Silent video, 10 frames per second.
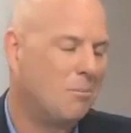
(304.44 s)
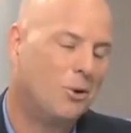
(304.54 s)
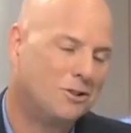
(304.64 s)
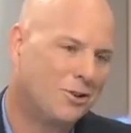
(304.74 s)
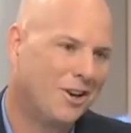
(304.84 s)
a
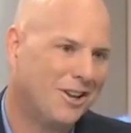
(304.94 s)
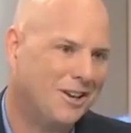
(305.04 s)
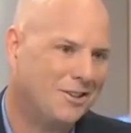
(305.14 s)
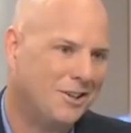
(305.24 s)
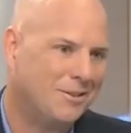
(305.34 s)
boys learning
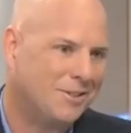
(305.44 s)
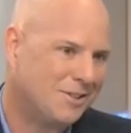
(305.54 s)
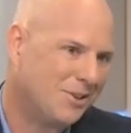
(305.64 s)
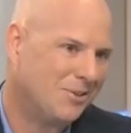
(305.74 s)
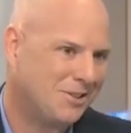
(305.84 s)
initiative.
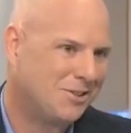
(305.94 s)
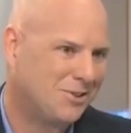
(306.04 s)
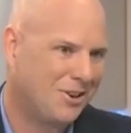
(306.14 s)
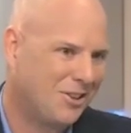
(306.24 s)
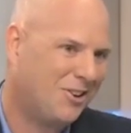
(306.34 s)
So this is
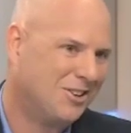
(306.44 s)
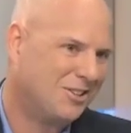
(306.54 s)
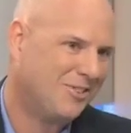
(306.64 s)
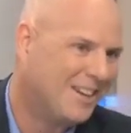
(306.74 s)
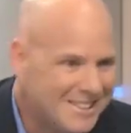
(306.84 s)
sort of the launch of it.